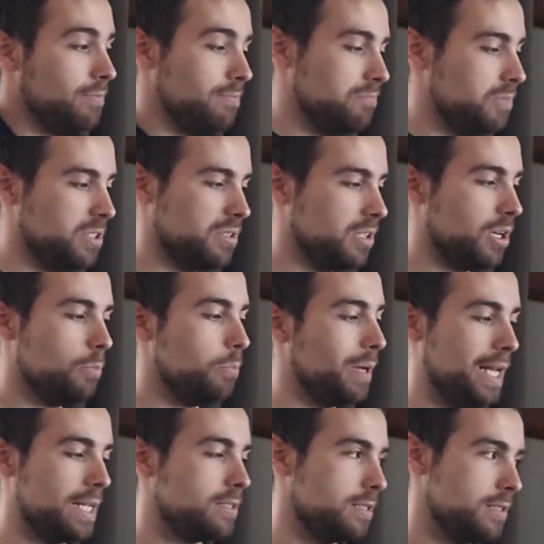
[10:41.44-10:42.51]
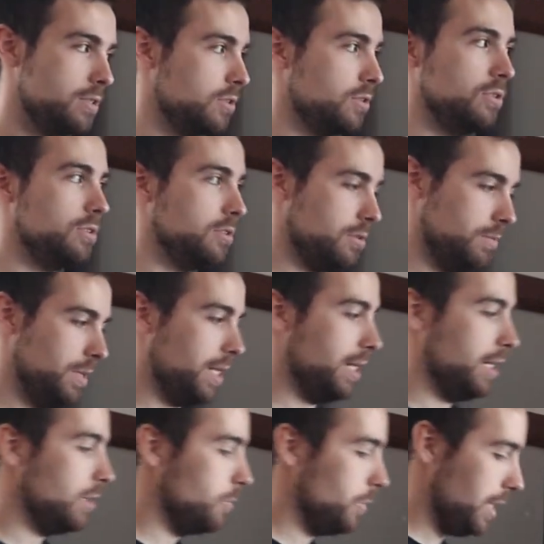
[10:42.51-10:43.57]
doesn't complex us at all, doesn't make any
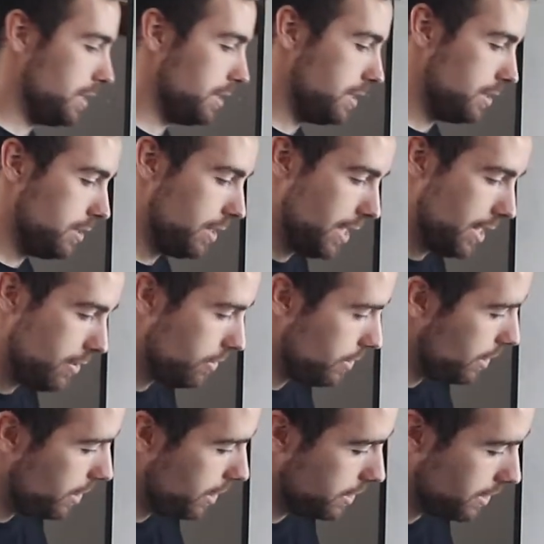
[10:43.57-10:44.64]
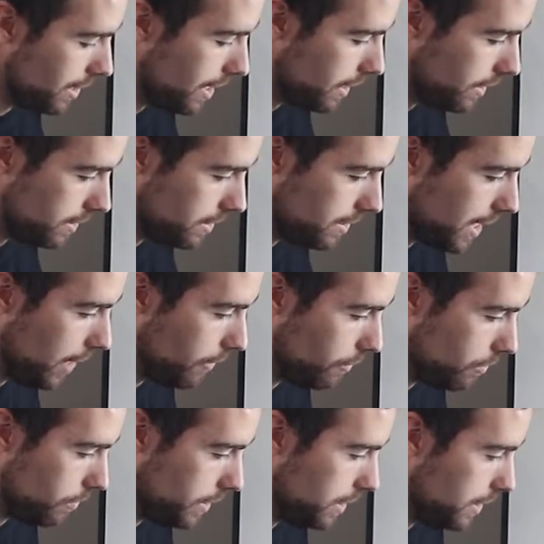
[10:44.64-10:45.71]
complexity to the hand. It's likely south will
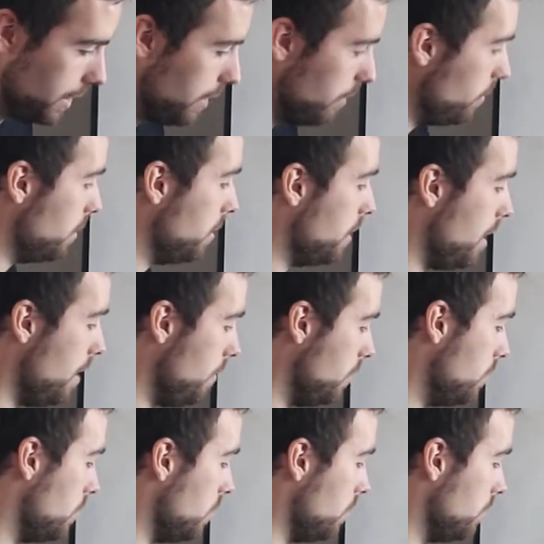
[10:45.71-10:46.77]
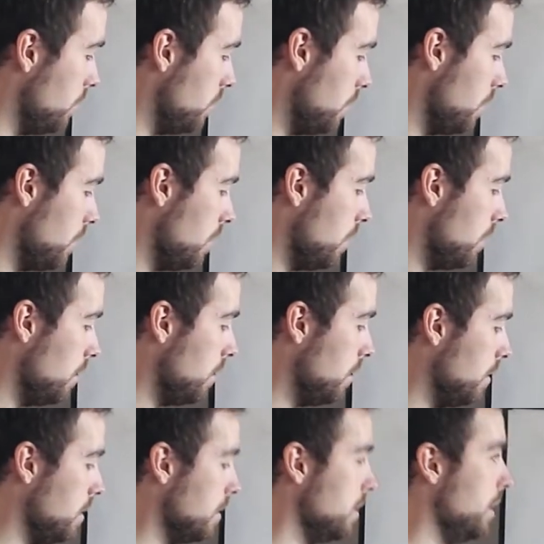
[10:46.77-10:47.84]
be declared with the diamond, so
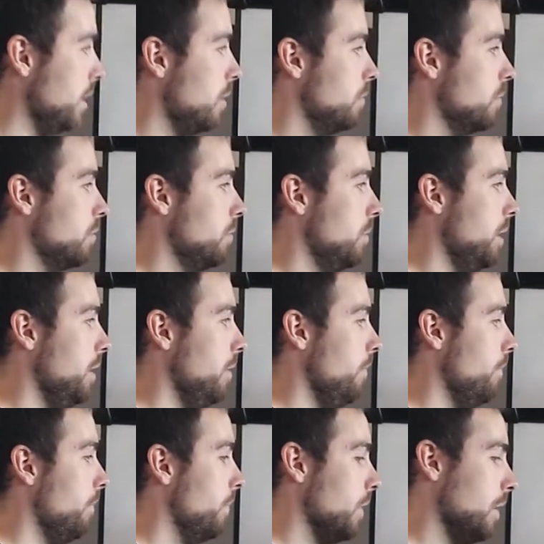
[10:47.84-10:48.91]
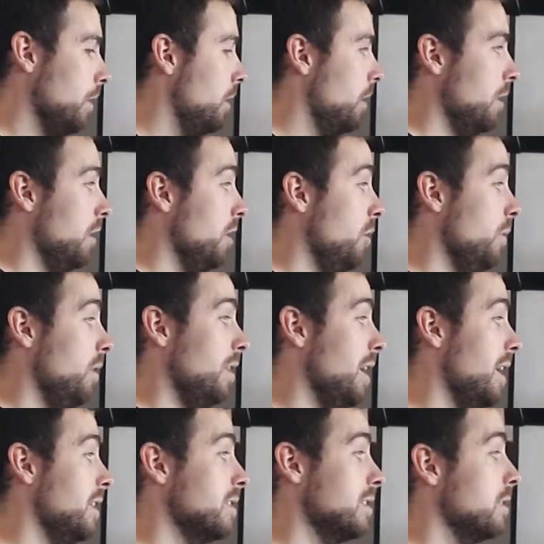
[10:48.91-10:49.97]
let's say it comes from here. You win the
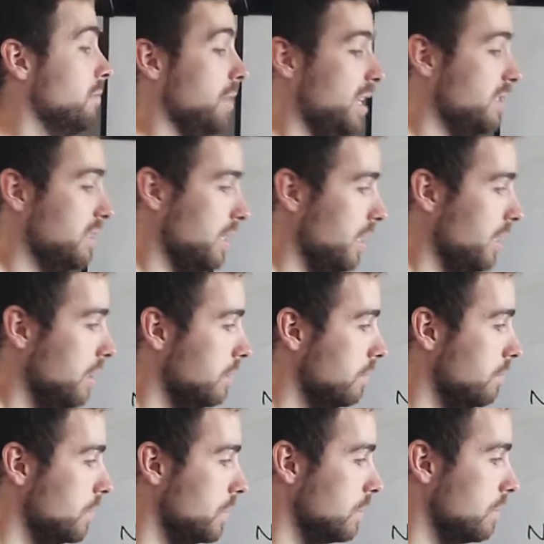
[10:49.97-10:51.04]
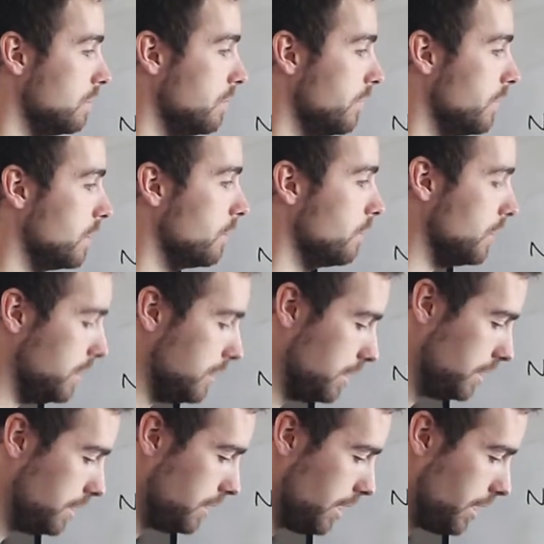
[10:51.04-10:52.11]
ace, let's say, for
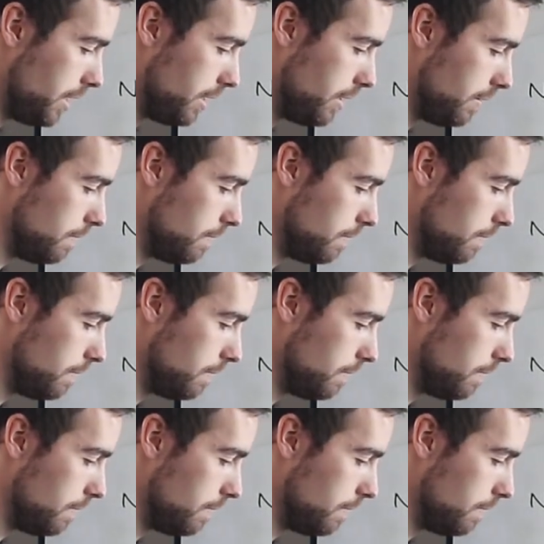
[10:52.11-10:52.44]
simplicity's sake.